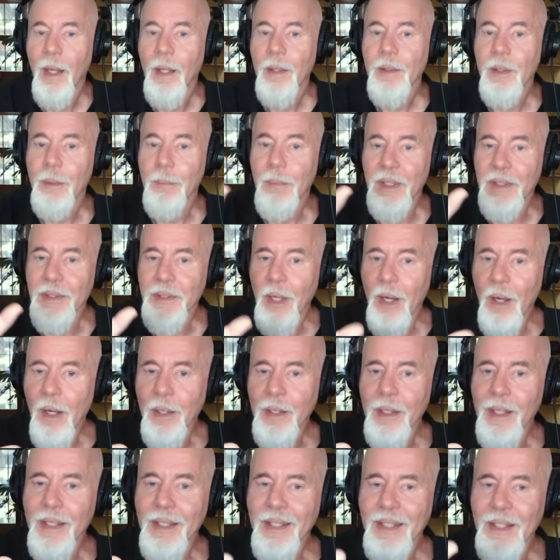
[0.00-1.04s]
The
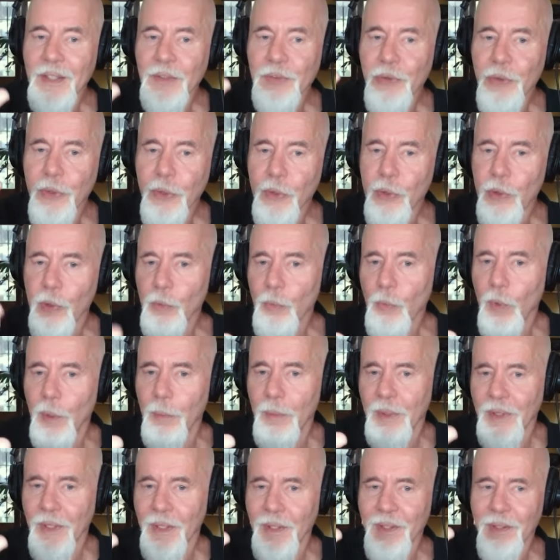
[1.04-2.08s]
Madonna is the good
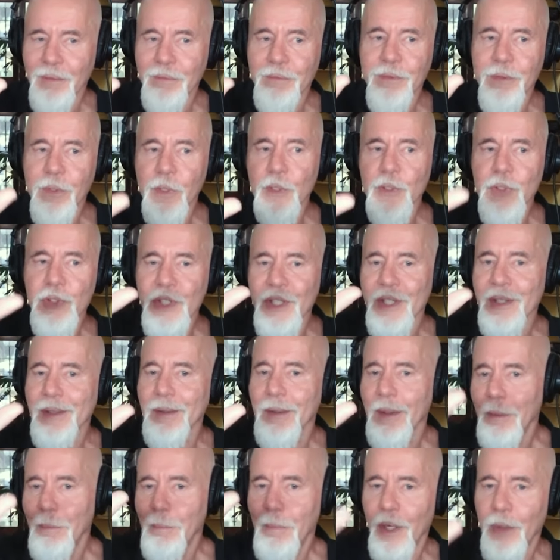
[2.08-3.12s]
woman, the
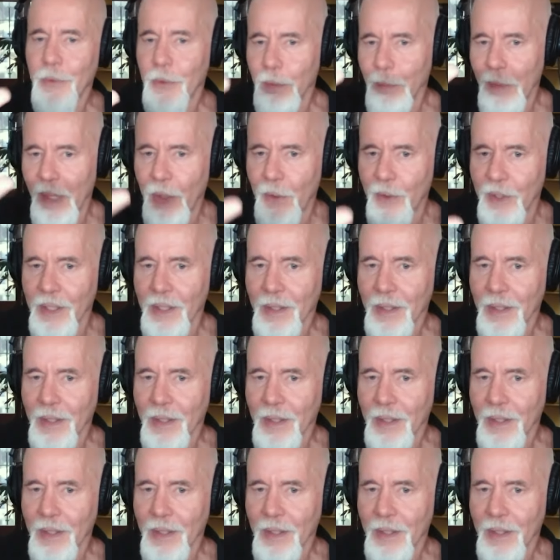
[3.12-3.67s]
virgin Mother Mary.